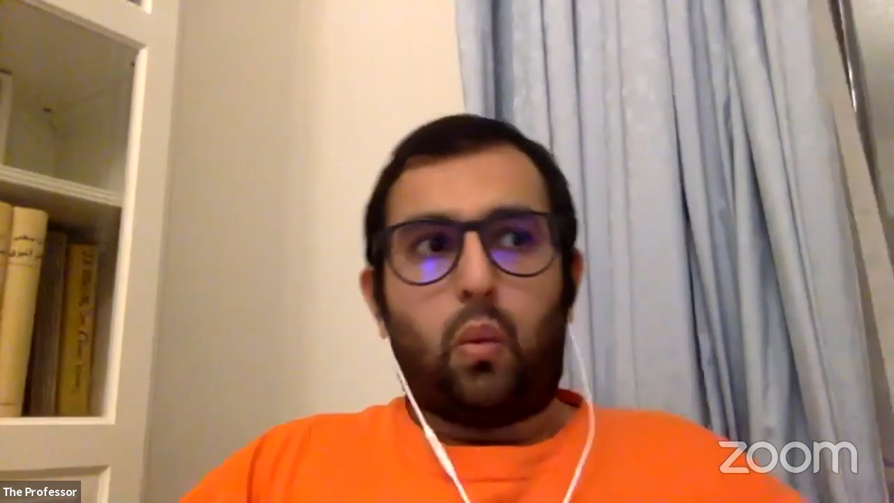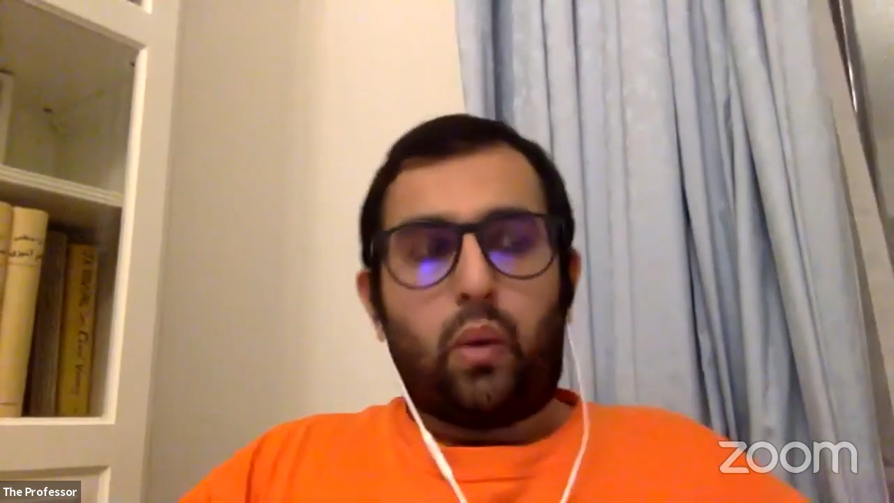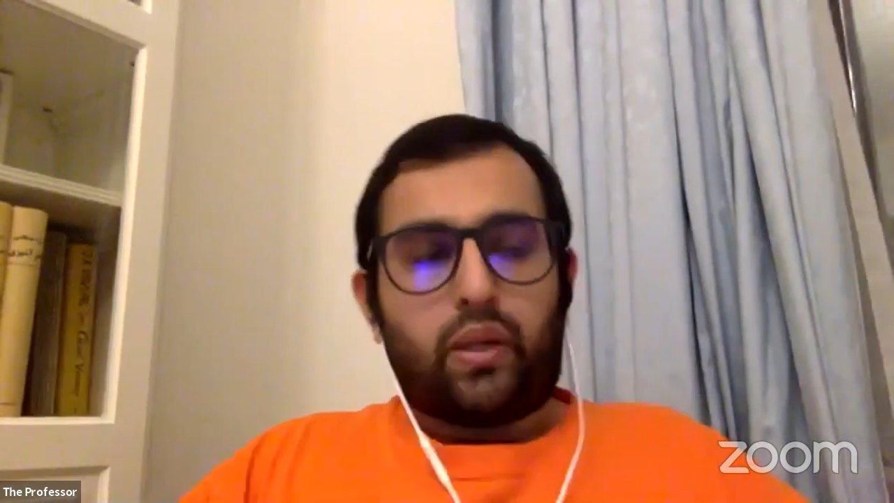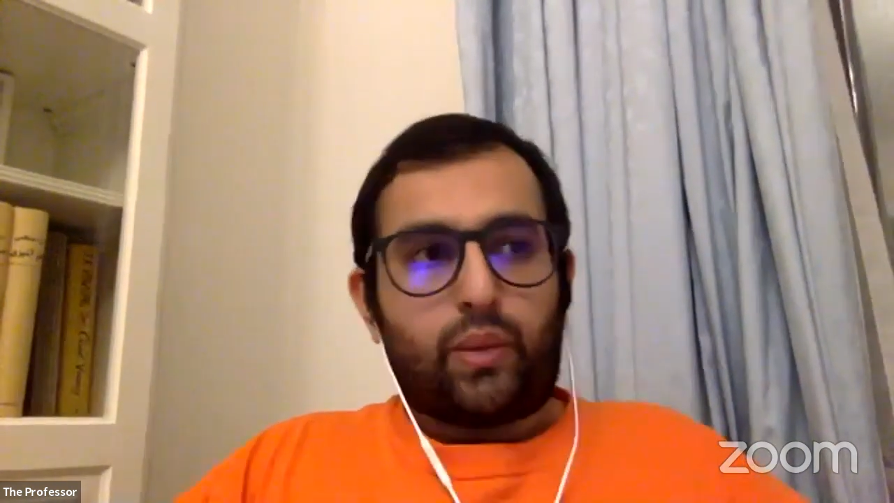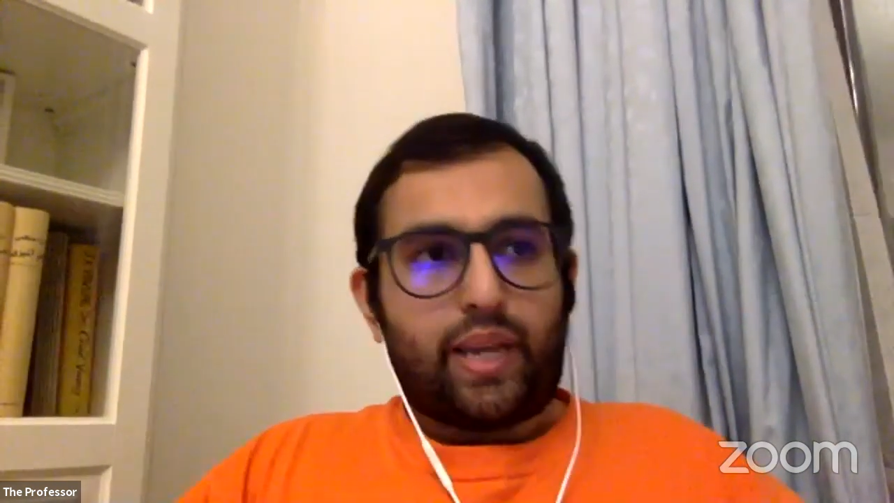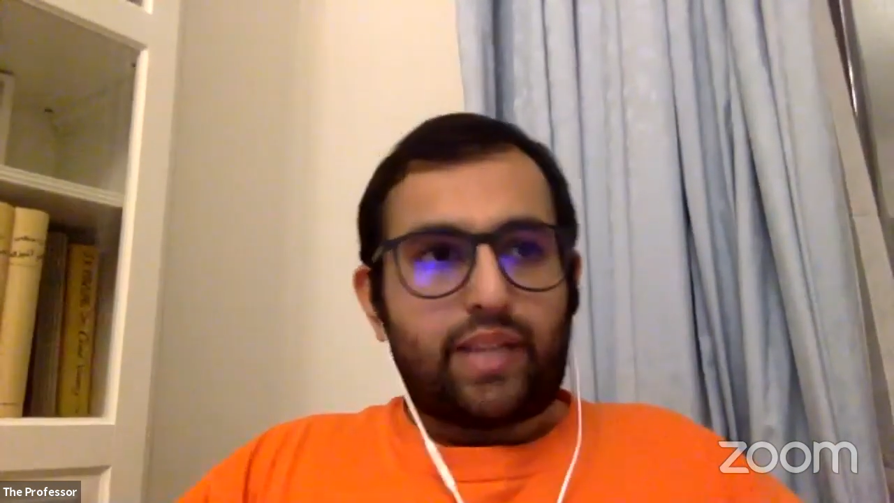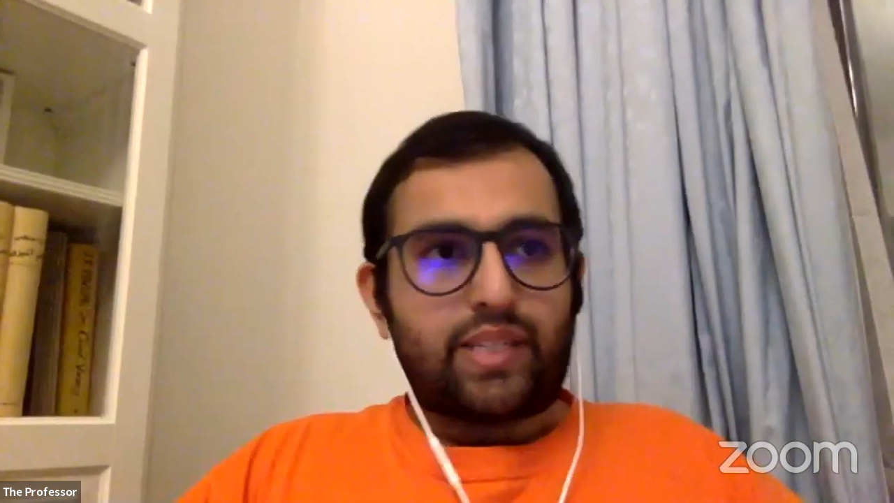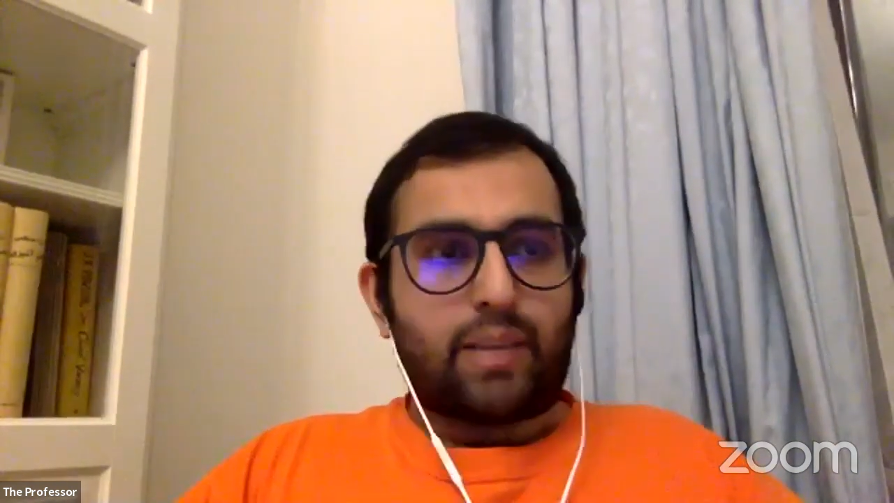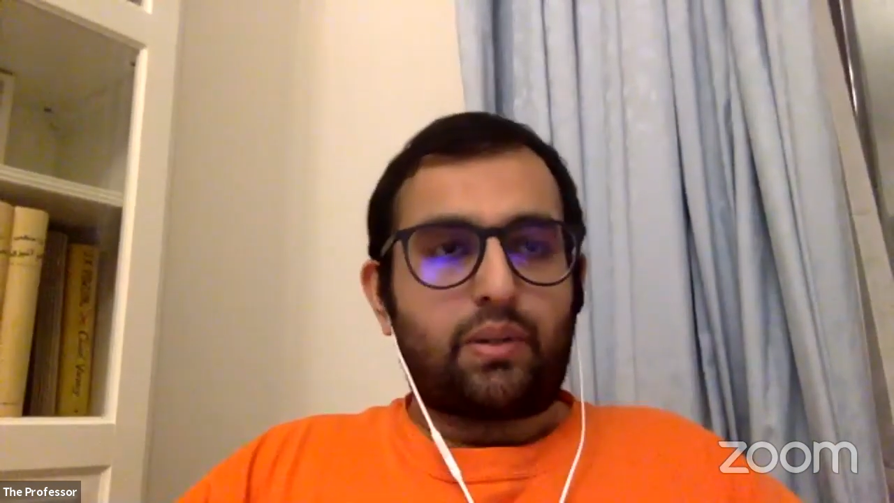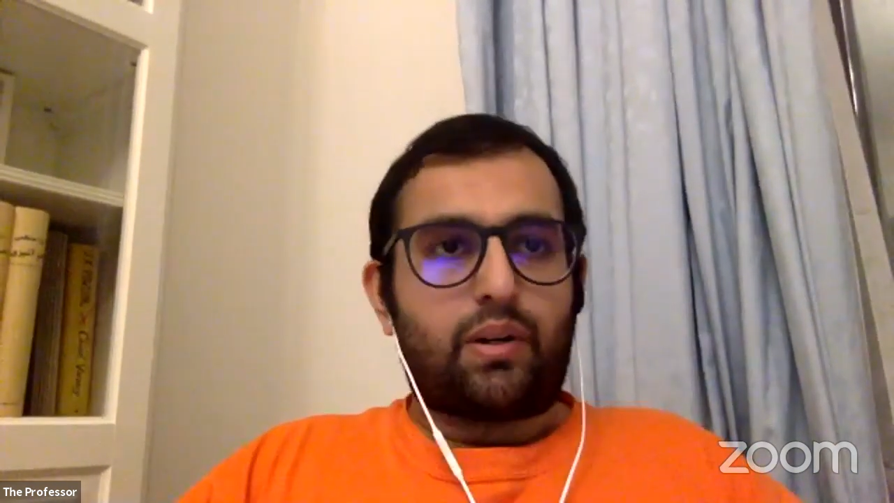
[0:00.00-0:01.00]
Whether we
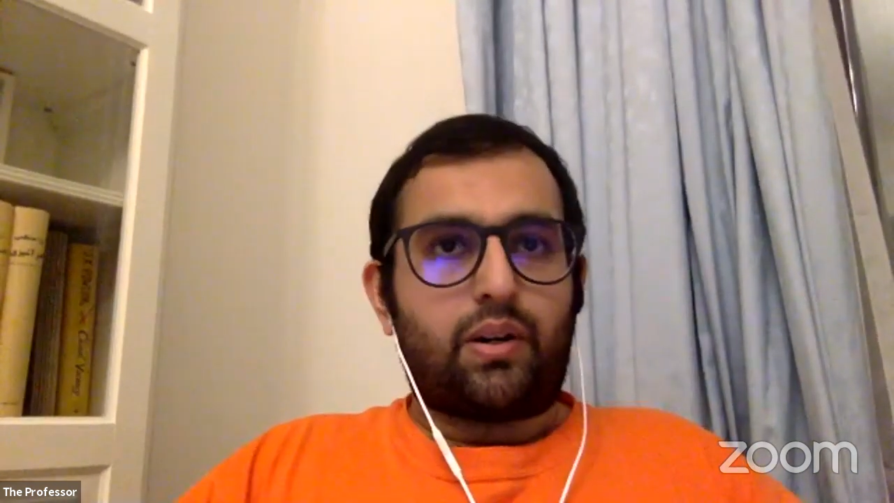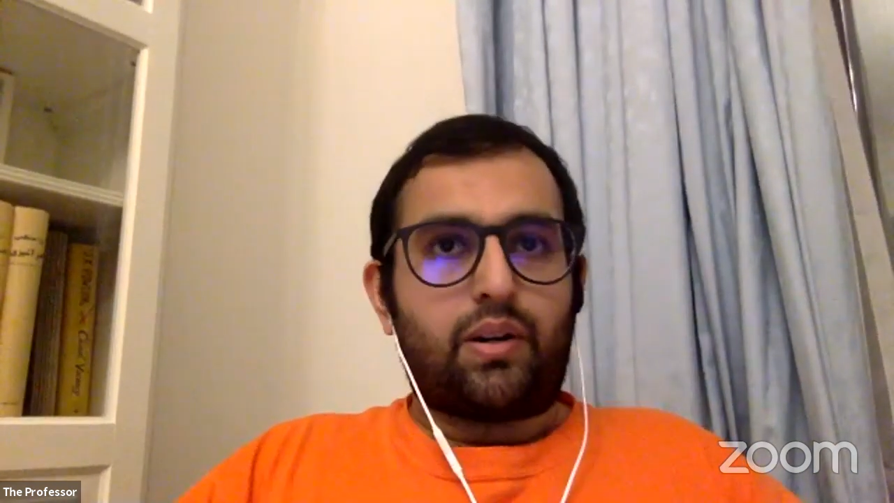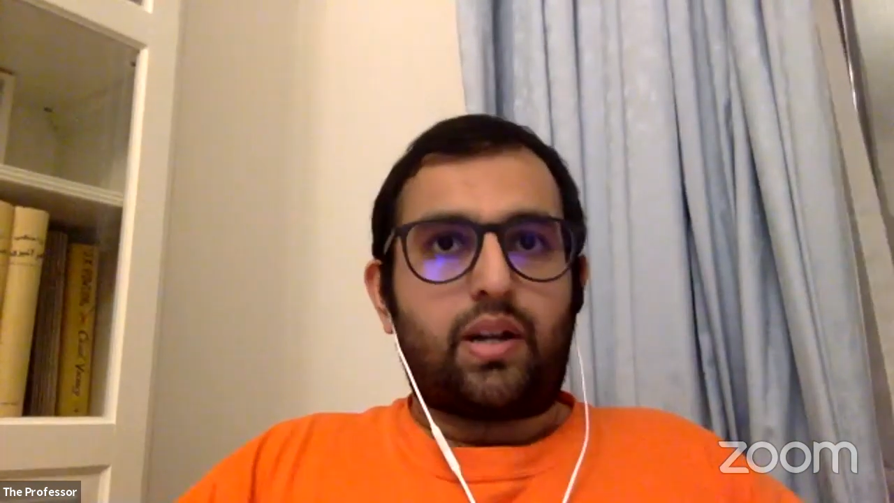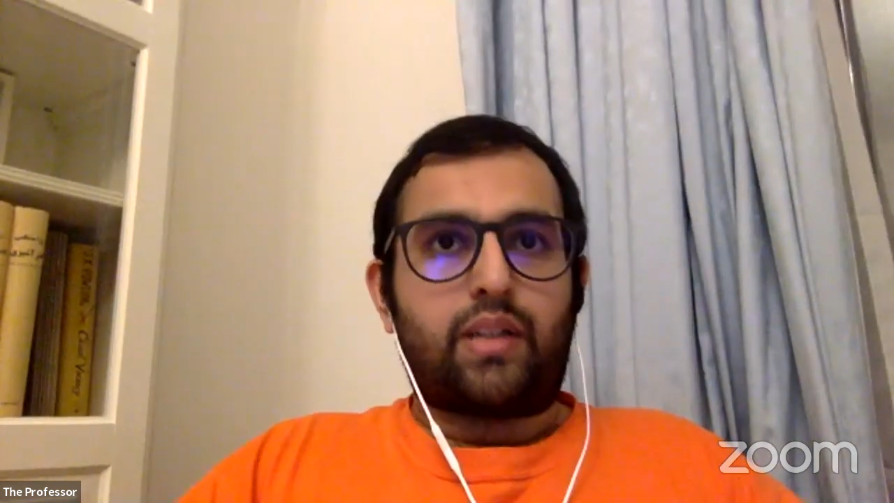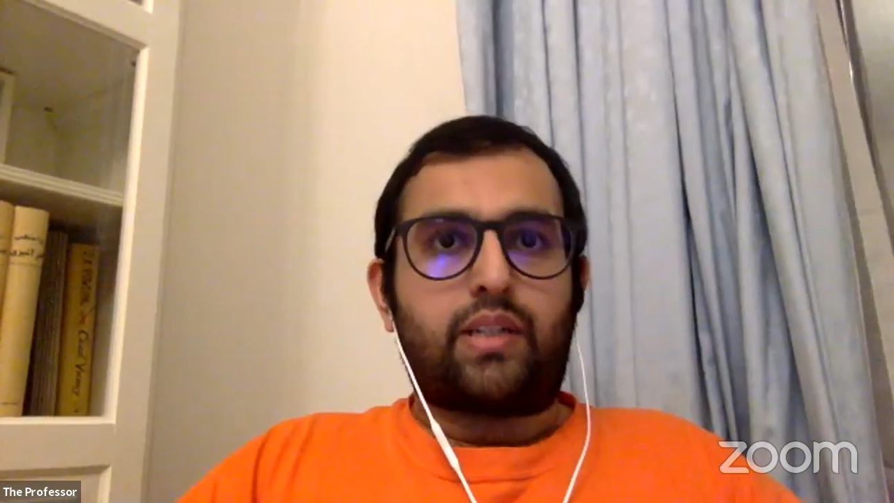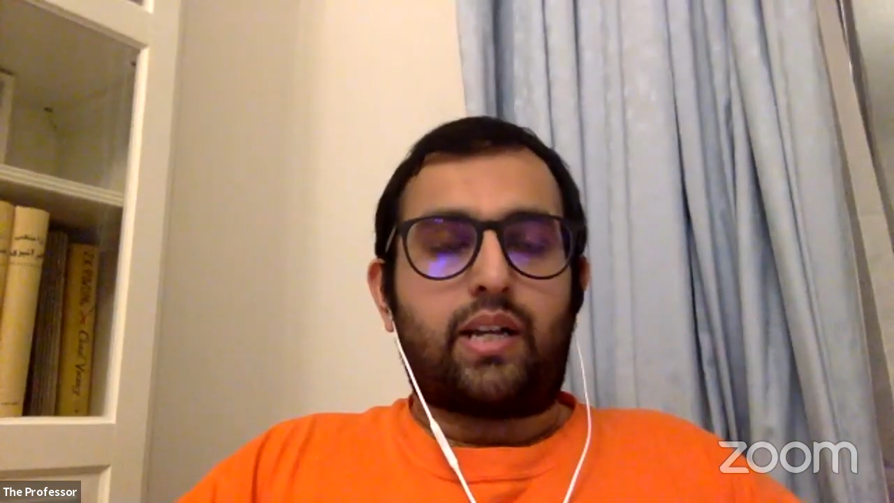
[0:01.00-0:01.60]
accept it or not,